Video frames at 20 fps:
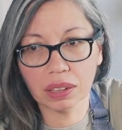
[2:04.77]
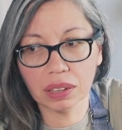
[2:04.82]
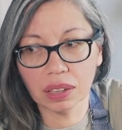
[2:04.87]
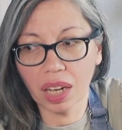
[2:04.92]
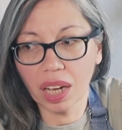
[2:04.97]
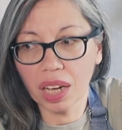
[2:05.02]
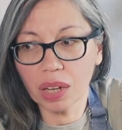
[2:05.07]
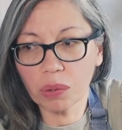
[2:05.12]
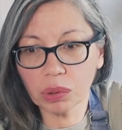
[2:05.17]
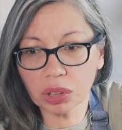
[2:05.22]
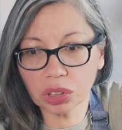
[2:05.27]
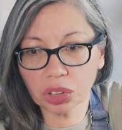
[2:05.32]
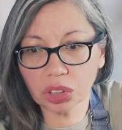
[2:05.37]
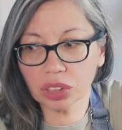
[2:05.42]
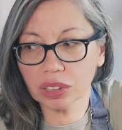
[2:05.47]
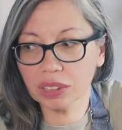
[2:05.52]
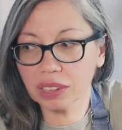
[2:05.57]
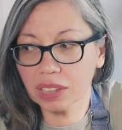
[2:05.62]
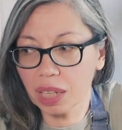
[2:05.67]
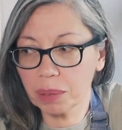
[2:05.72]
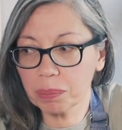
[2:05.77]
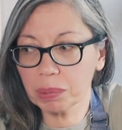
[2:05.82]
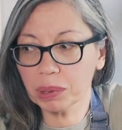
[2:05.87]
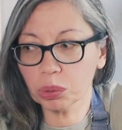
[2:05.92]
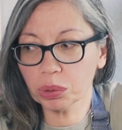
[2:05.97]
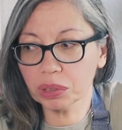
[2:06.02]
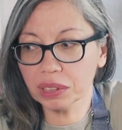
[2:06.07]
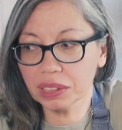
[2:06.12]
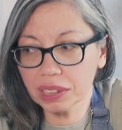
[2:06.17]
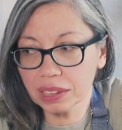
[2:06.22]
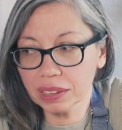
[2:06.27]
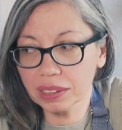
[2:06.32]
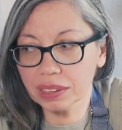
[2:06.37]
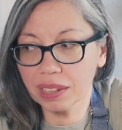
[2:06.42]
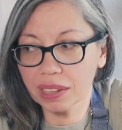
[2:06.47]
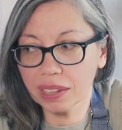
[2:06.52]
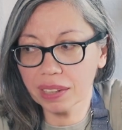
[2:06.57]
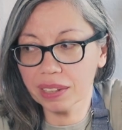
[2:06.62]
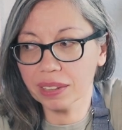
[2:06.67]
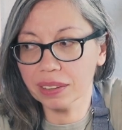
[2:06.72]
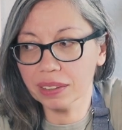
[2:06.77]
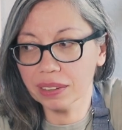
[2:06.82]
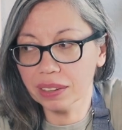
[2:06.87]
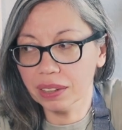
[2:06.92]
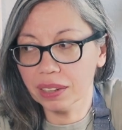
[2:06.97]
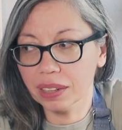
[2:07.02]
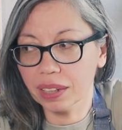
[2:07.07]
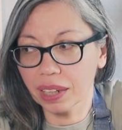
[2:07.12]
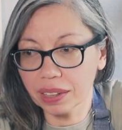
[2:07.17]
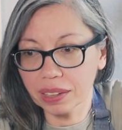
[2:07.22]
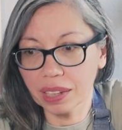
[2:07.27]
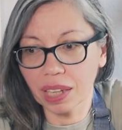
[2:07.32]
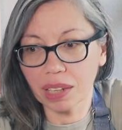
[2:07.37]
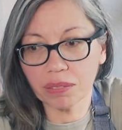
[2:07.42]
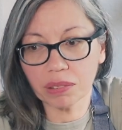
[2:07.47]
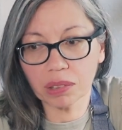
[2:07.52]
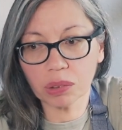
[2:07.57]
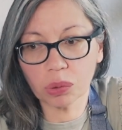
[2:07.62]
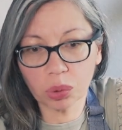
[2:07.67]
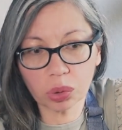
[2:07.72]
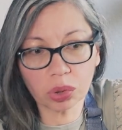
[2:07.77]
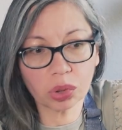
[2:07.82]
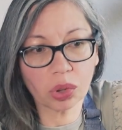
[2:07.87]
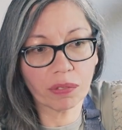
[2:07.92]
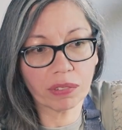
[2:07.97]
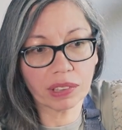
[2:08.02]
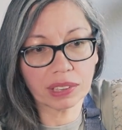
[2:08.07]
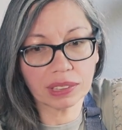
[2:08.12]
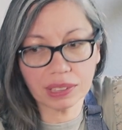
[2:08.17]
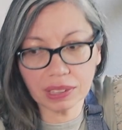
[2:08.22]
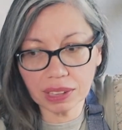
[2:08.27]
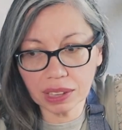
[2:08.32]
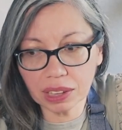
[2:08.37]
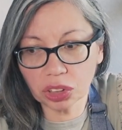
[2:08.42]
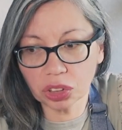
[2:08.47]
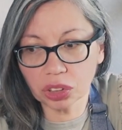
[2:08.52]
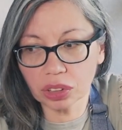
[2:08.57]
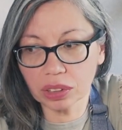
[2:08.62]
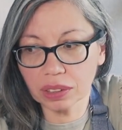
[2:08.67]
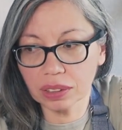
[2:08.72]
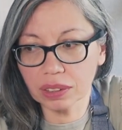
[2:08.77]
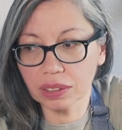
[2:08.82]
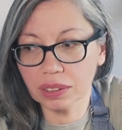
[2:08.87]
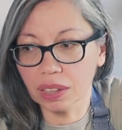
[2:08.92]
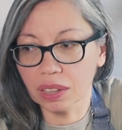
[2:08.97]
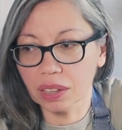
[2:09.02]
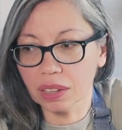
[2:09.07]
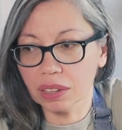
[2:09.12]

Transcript: I was just happy to sit there and have a good conversation.